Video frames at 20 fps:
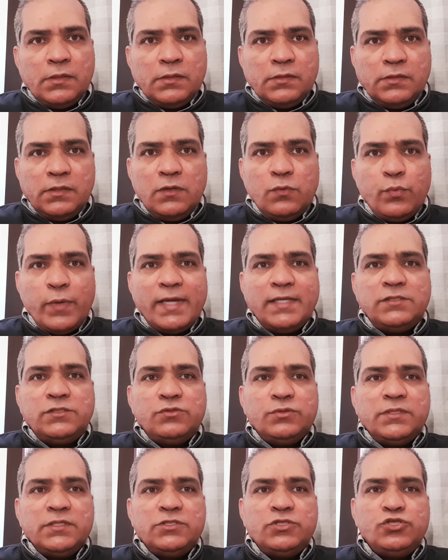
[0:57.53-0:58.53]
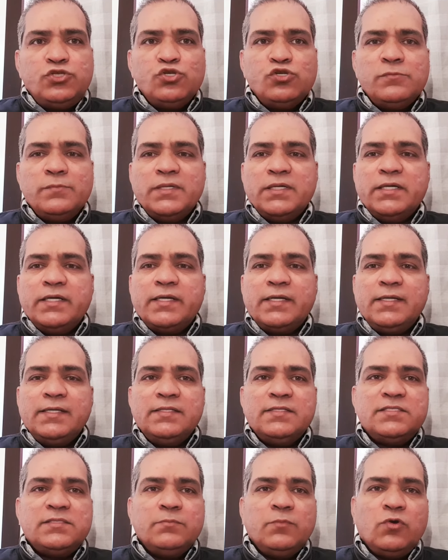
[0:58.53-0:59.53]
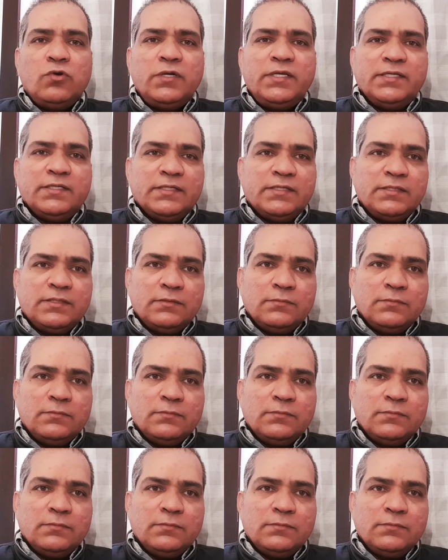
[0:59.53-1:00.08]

They went to the tomb early this morning